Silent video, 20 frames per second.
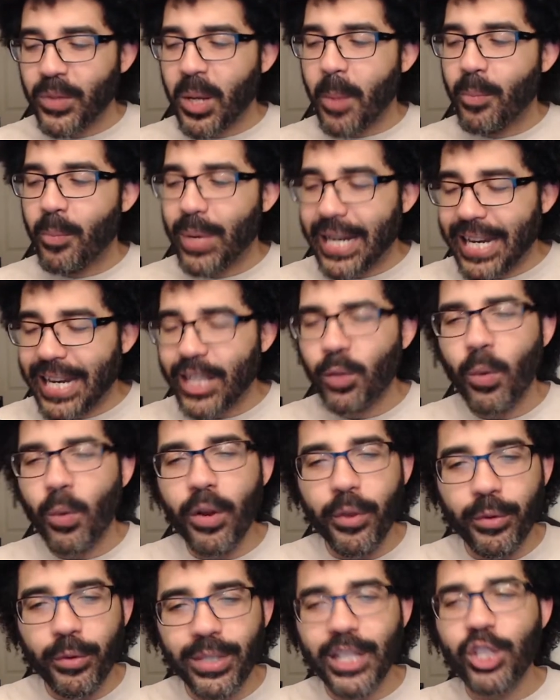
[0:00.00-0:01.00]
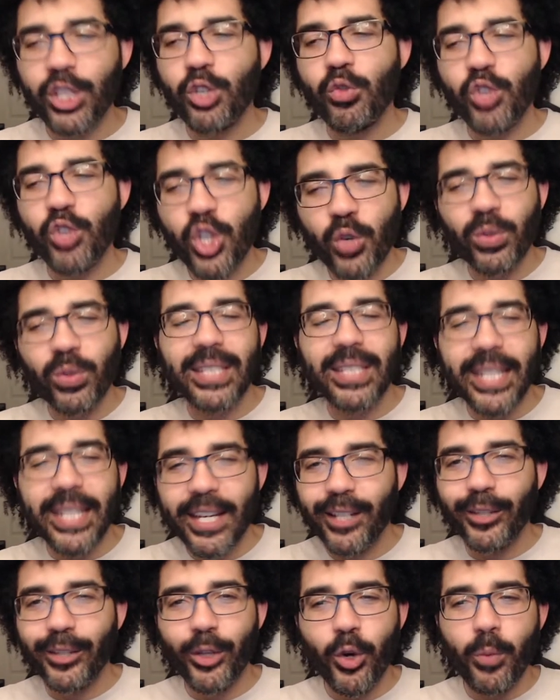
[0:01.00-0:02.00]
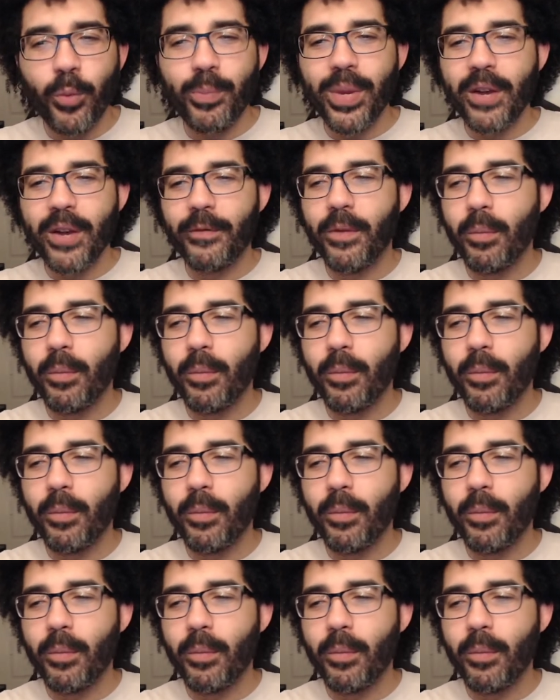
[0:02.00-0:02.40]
But it is one of those things you do see a little bit of